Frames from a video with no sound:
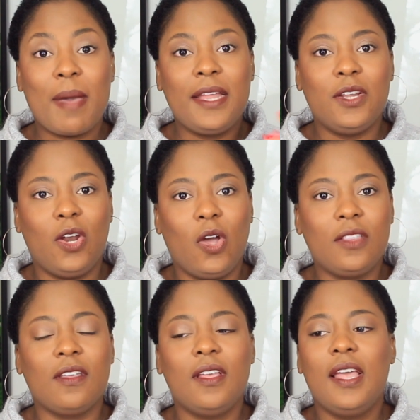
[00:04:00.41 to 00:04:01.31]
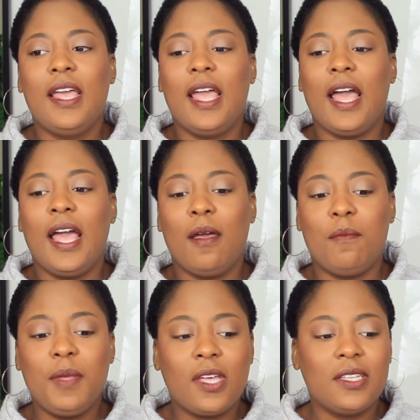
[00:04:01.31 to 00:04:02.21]
mind a lot
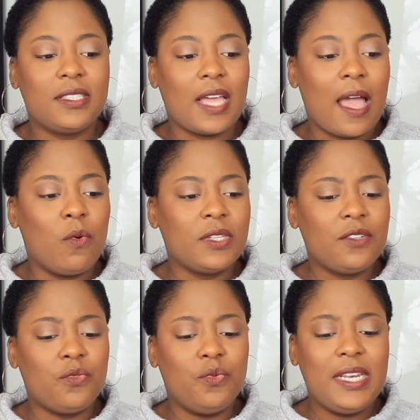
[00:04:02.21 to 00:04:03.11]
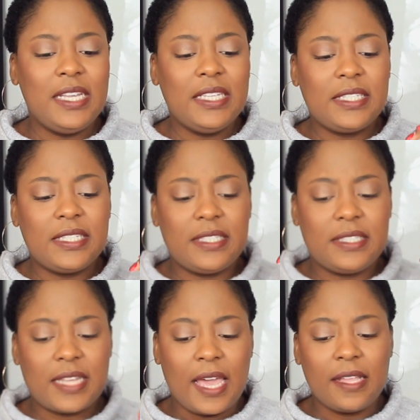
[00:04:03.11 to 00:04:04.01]
because I wasn't really
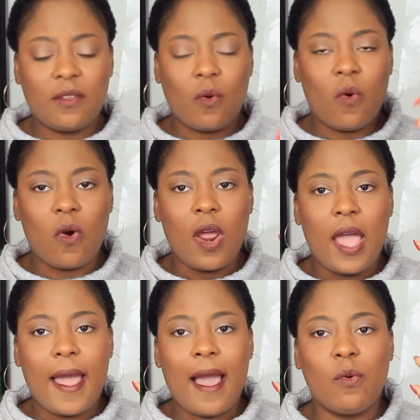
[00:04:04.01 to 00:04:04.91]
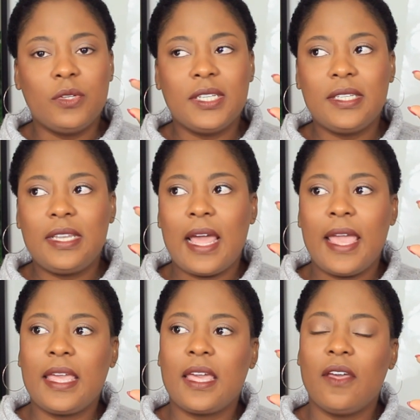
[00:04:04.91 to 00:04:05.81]
set, or I wasn't
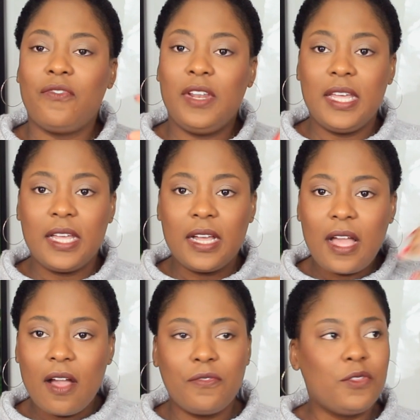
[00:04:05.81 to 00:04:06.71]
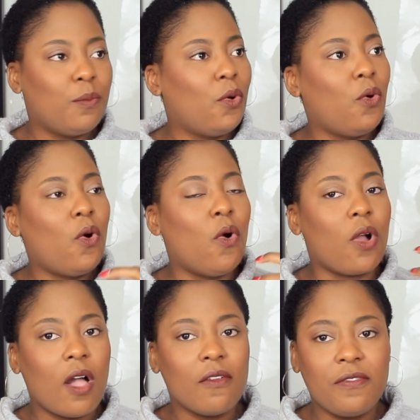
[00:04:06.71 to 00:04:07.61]
like feeling comfortable or
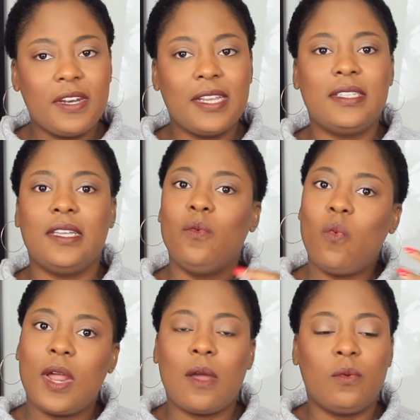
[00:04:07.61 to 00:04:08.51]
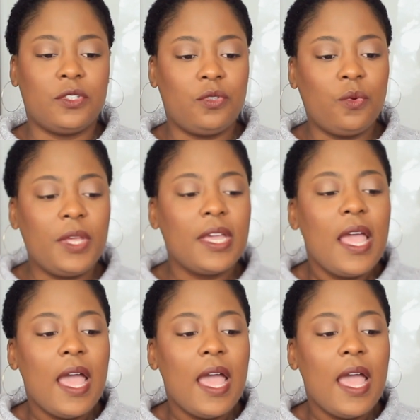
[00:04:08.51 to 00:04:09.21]
confident in what I was doing.